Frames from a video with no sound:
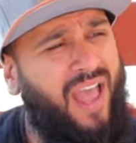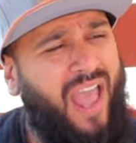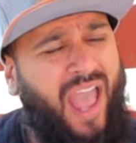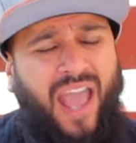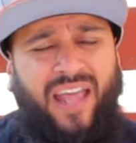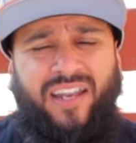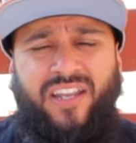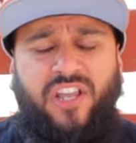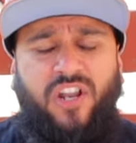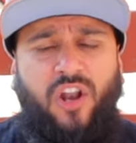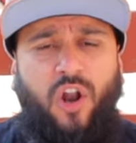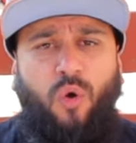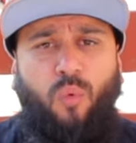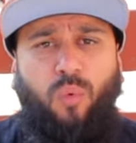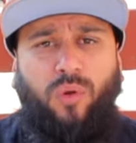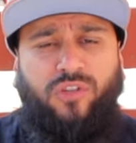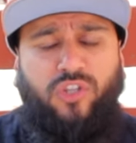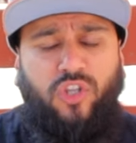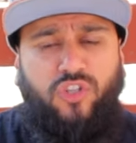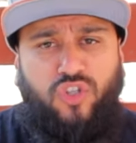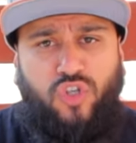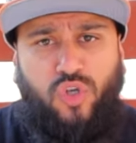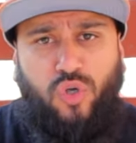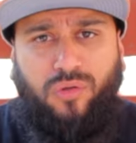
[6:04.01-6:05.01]
And you know what?
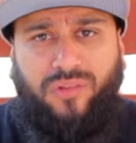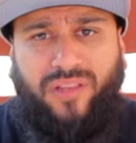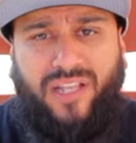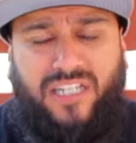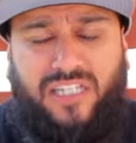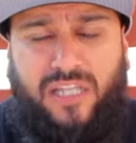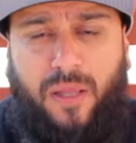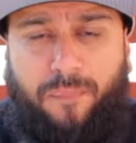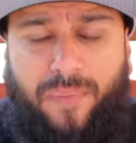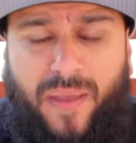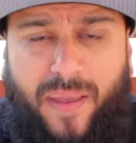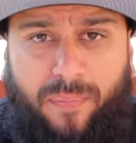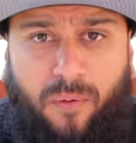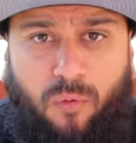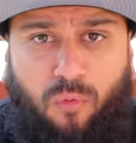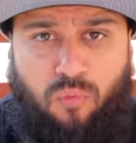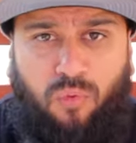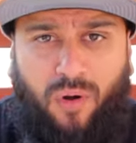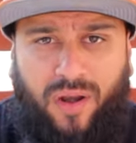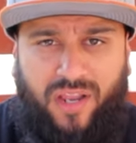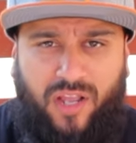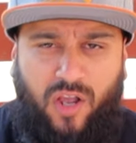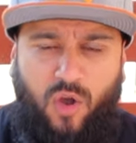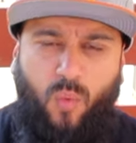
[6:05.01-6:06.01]
The truth is that people are
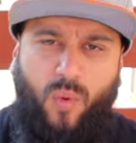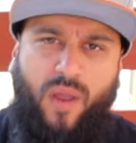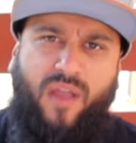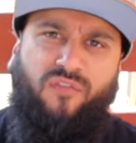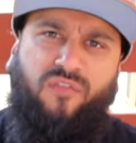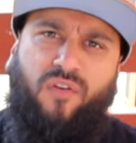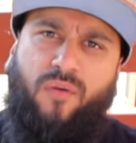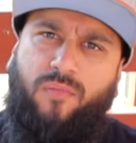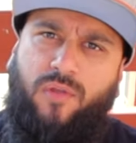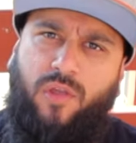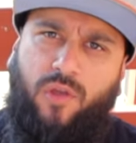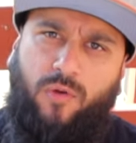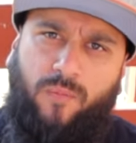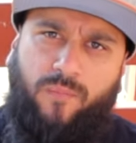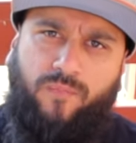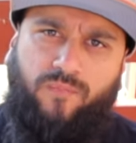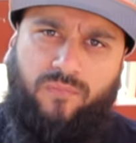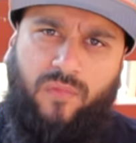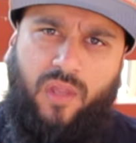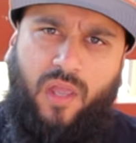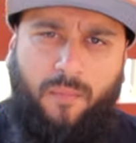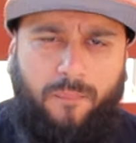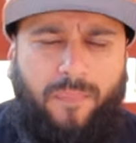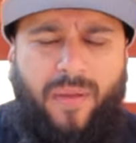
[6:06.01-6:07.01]
running away from you.
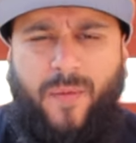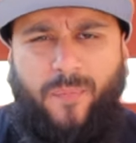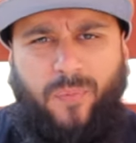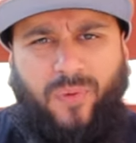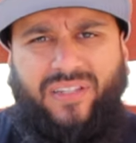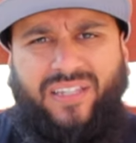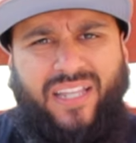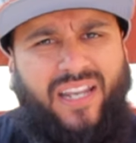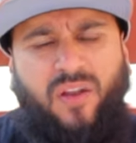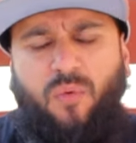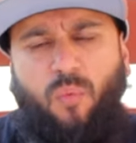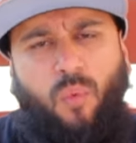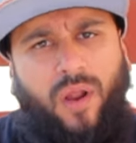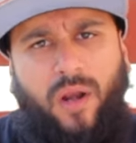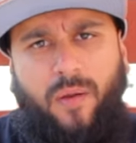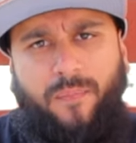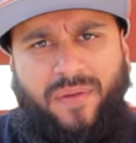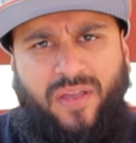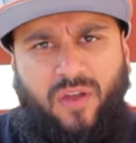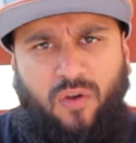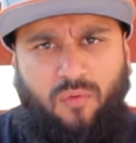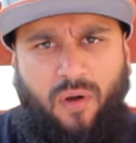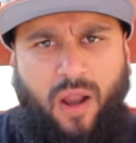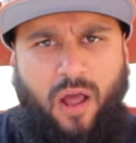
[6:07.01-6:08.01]
People didn't want to
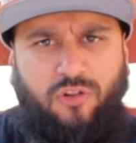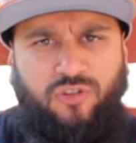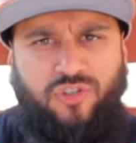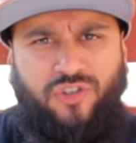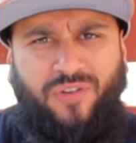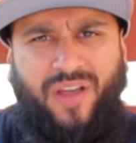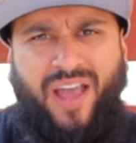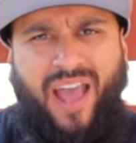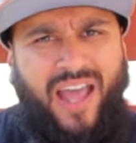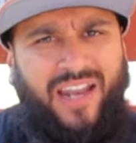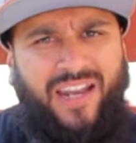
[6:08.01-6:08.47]
be around you.